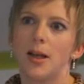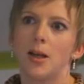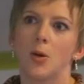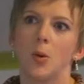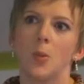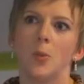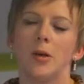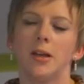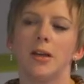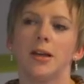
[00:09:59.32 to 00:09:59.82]

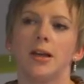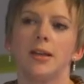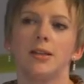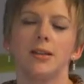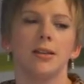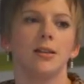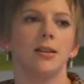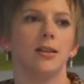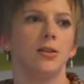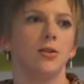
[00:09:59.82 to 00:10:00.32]

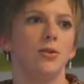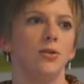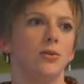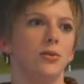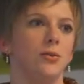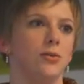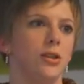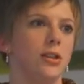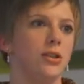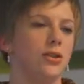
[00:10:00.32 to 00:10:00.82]
complicated and
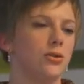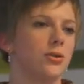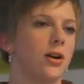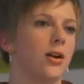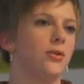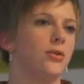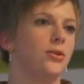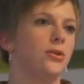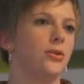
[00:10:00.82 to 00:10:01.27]
you need to have a